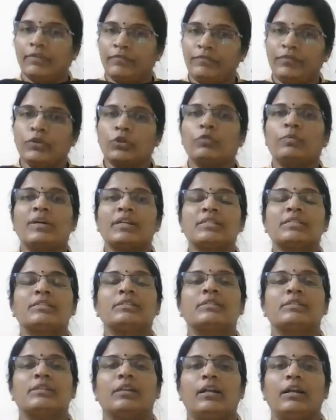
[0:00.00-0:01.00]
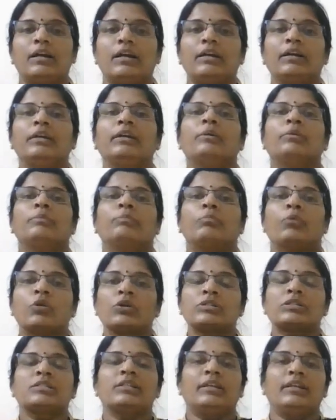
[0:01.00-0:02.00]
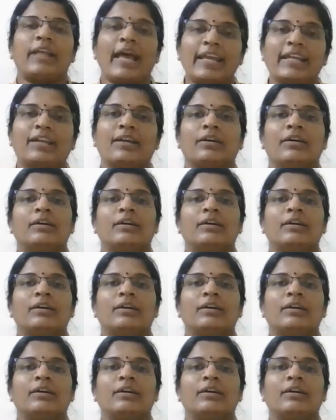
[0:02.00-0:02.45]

viewers most like.